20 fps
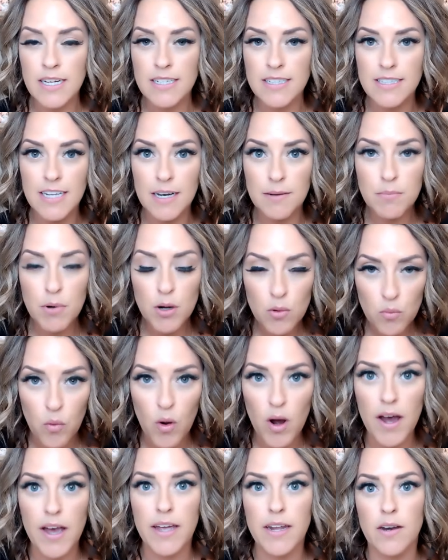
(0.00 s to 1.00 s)
Number
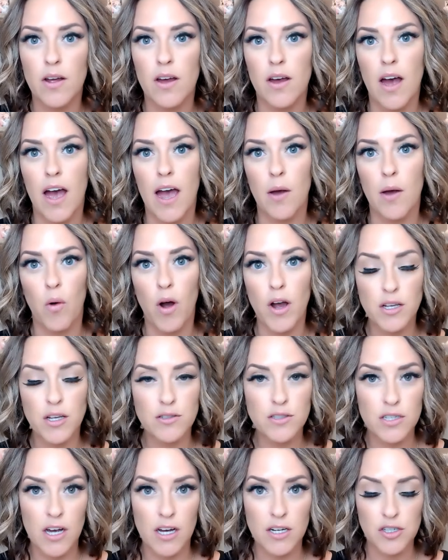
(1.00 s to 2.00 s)
one, I want
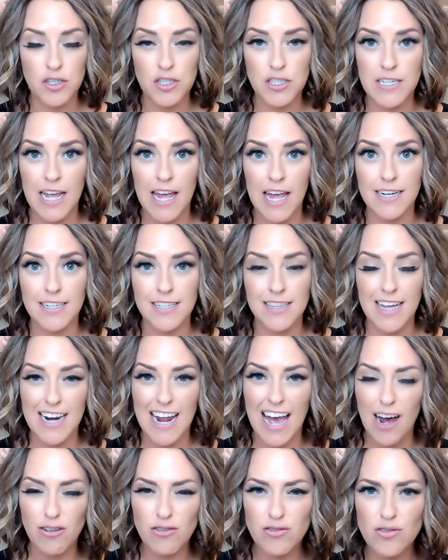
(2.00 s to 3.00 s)
you to understand
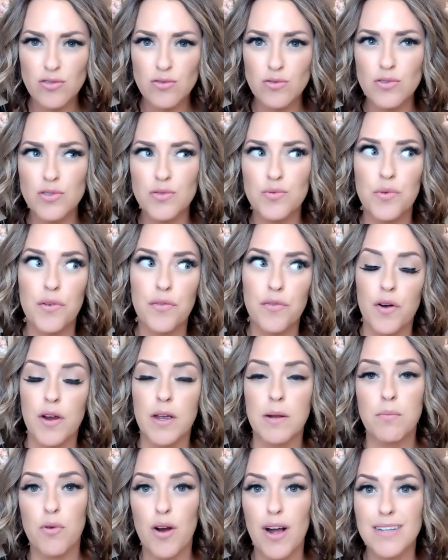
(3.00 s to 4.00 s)
that Outschool's
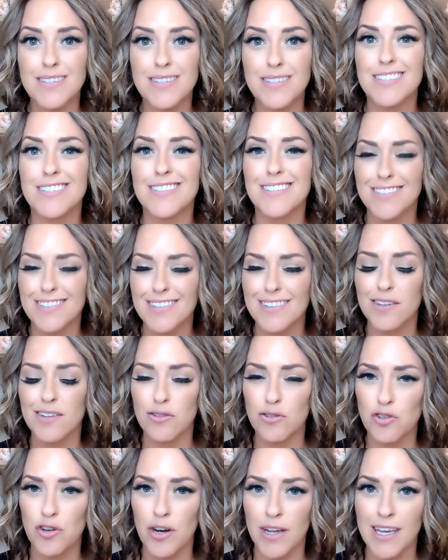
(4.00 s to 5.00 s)
referring process is a
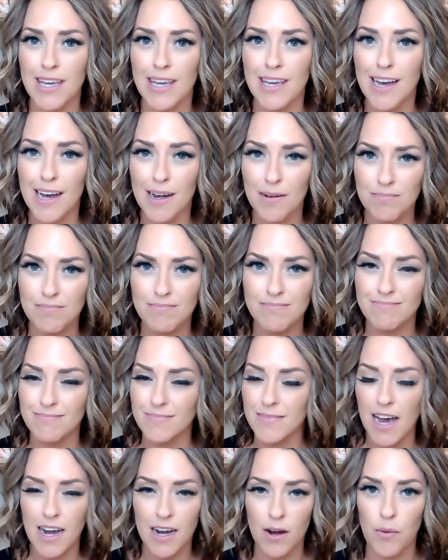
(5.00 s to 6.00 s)
little tricky. I'm
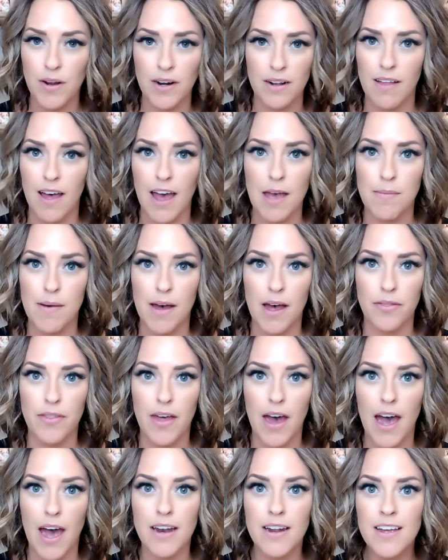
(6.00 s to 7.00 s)
not going to lie about
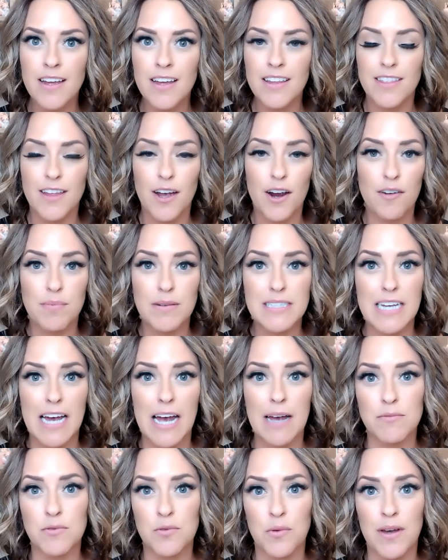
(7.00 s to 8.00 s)
that. There have been
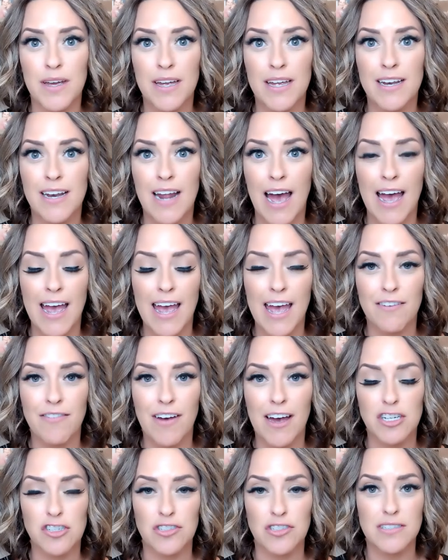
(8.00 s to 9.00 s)
times when I have
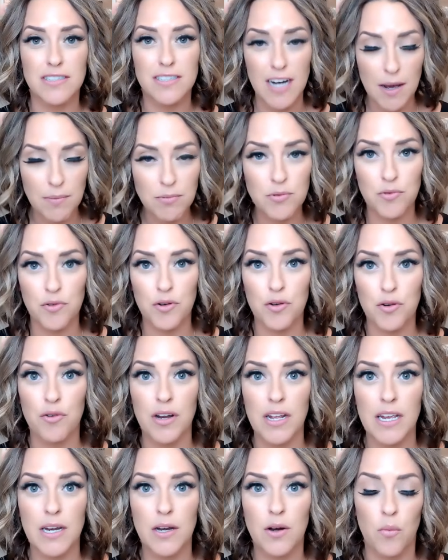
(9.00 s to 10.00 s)
actually stopped
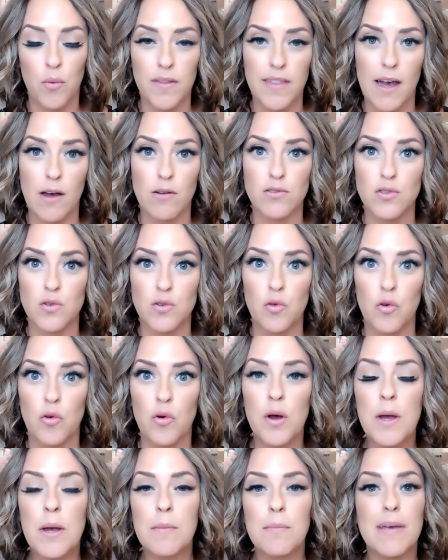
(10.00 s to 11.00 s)
recruiting with
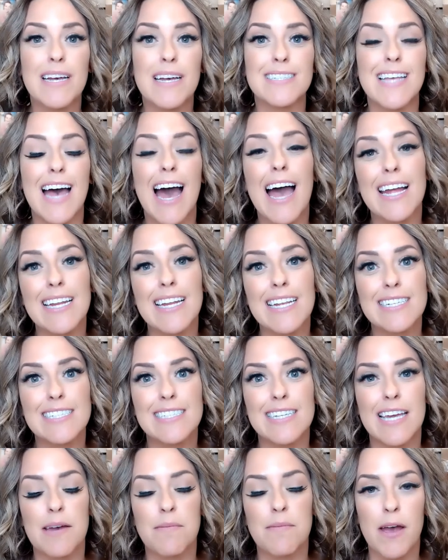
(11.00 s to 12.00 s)
Outschool because I needed
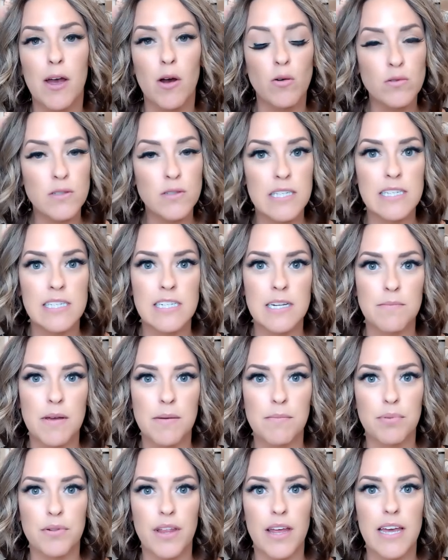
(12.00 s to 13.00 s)
to get my own system
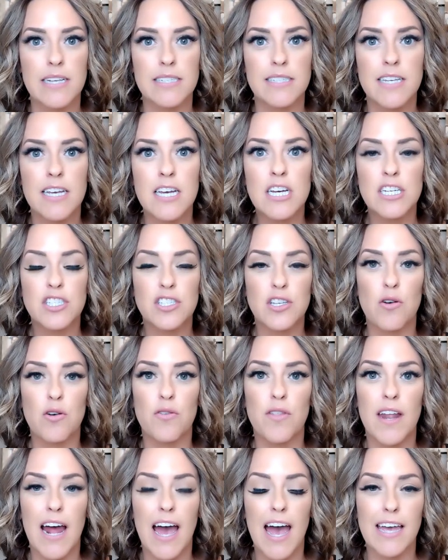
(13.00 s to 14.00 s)
in place
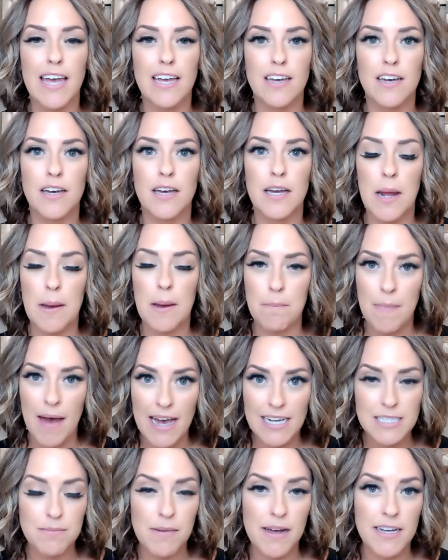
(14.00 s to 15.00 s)
so that I could
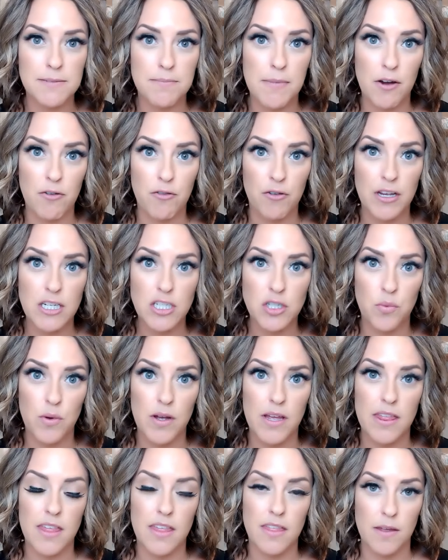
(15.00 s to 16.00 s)
maximize my reach
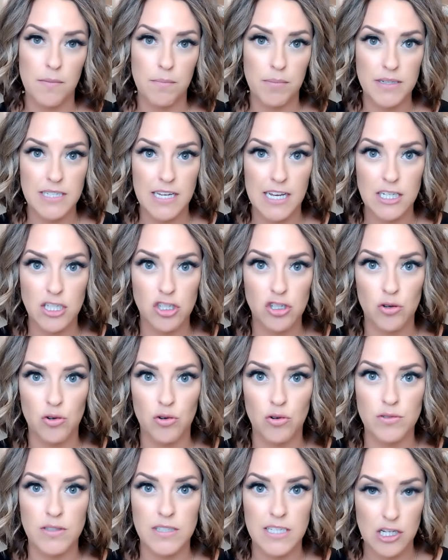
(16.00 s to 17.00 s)
with the
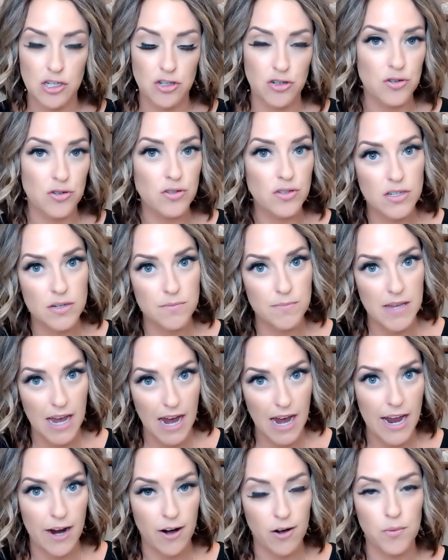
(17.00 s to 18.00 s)
potential teachers to be
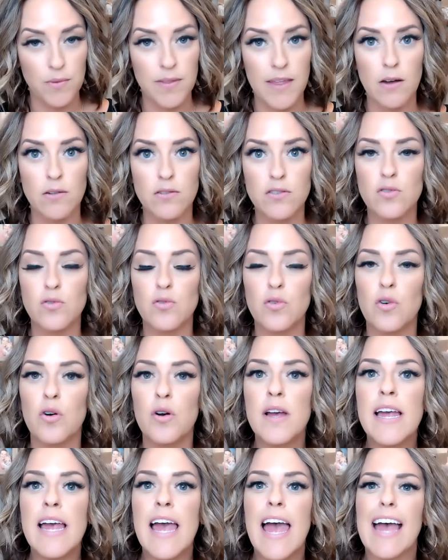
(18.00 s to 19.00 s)
hired with
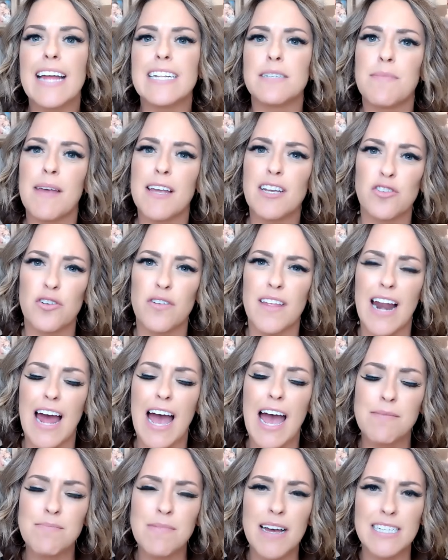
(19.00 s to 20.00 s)
Outschool and to make sure that
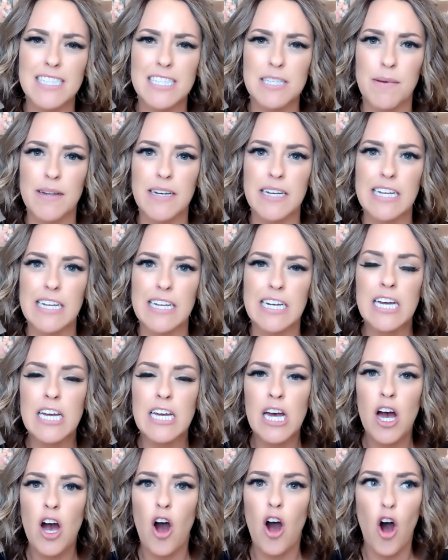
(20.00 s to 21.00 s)
I'm not
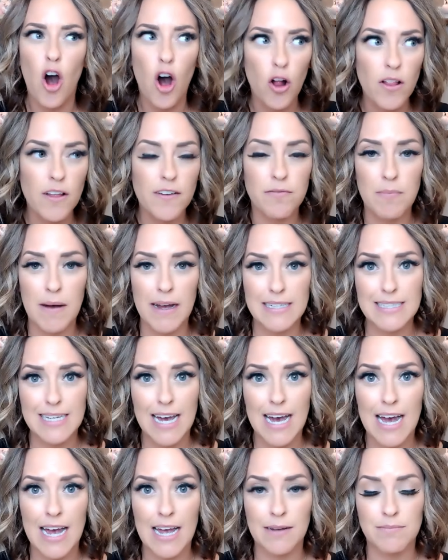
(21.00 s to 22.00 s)
spending all of my
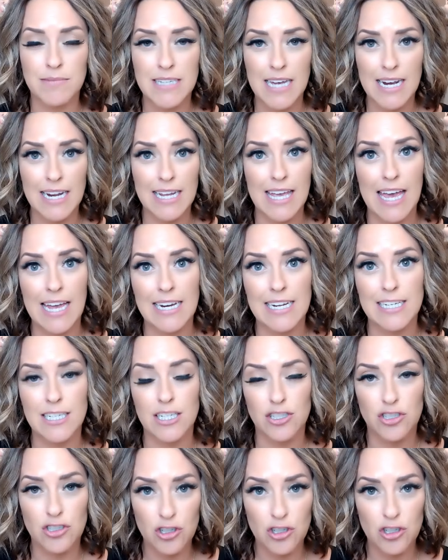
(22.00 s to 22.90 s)
time dedicated